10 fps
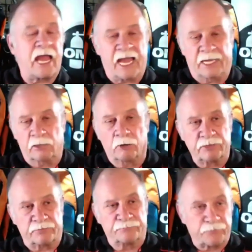and
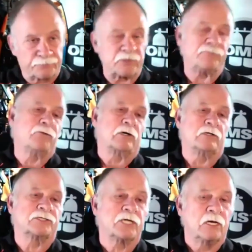150
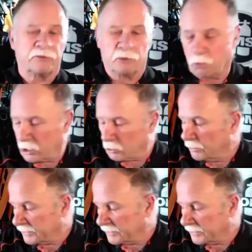footers to work with.